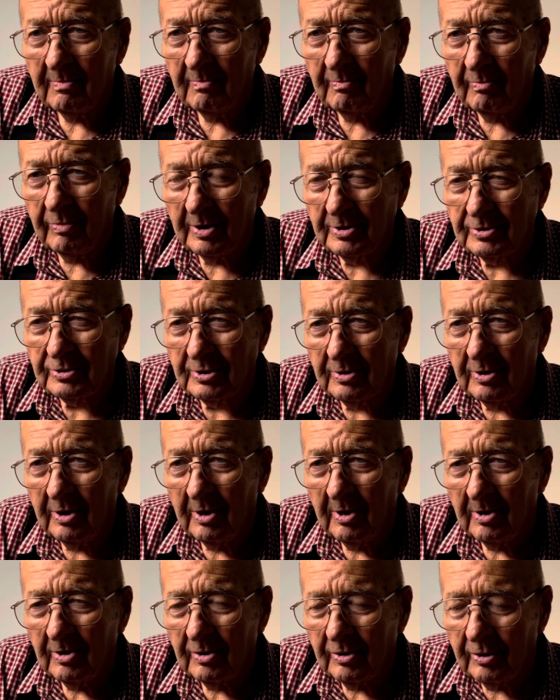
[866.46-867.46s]
but the
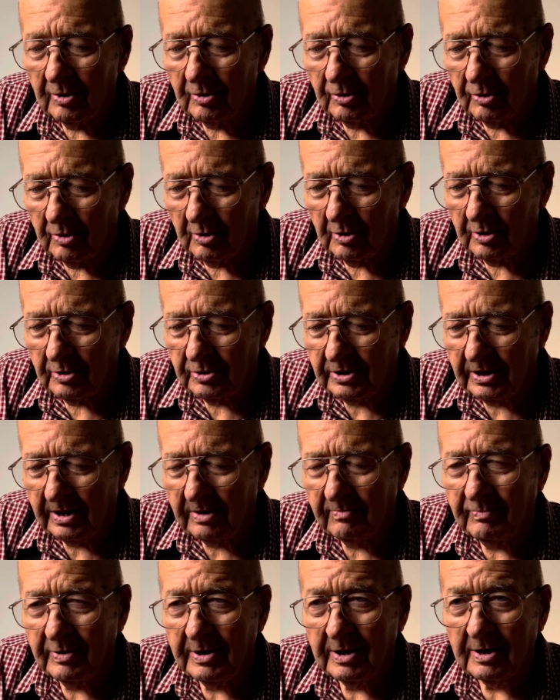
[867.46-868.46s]
Lord
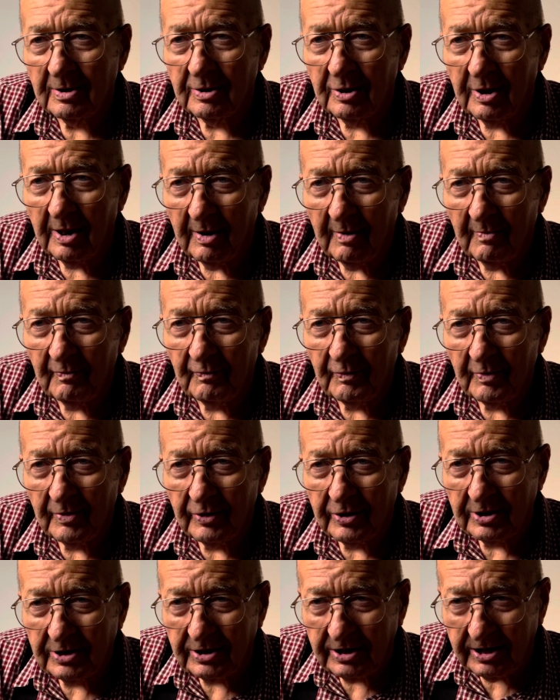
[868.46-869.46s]
gave me a love for
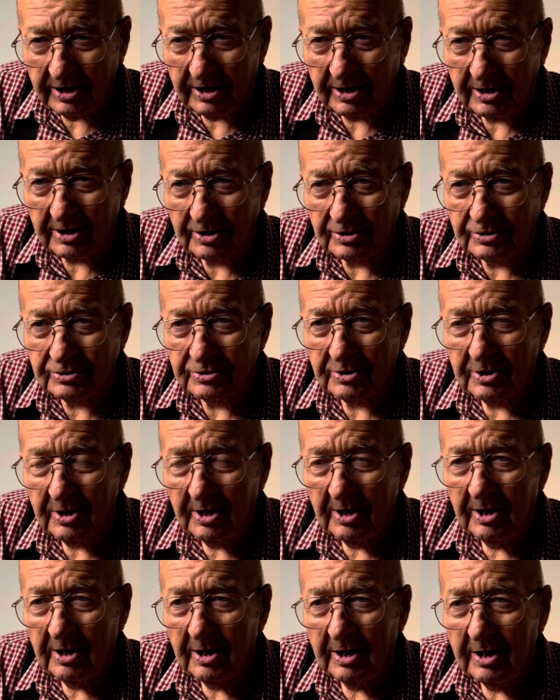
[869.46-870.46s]
the kids,
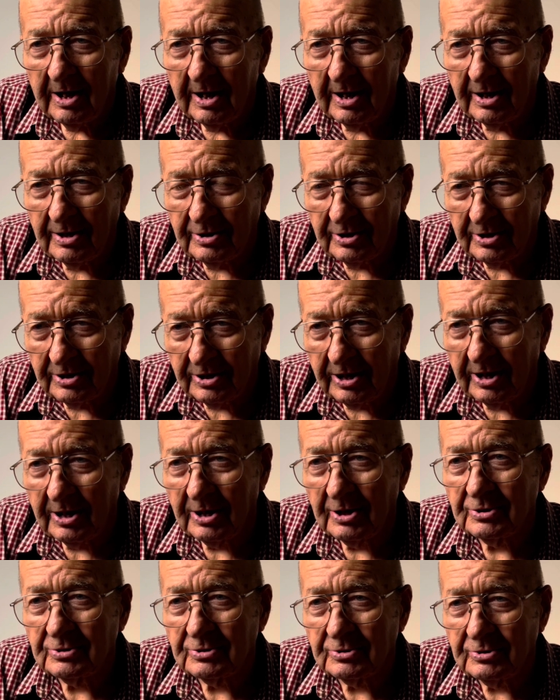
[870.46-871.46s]
and the
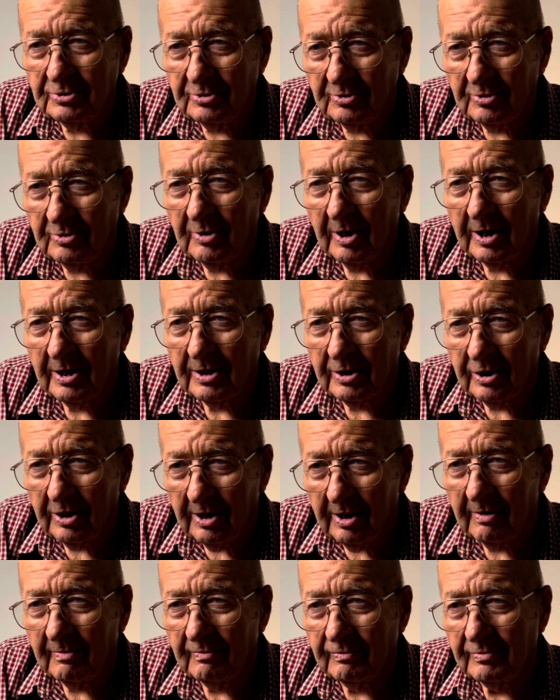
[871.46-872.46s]
kids knew I
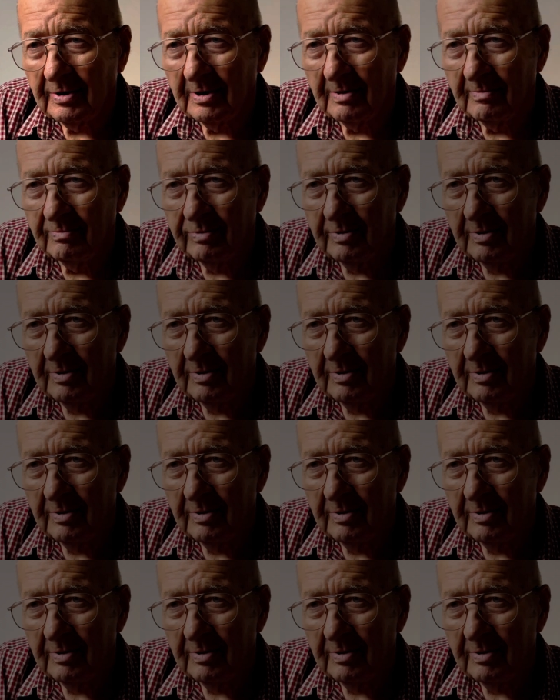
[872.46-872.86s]
loved them.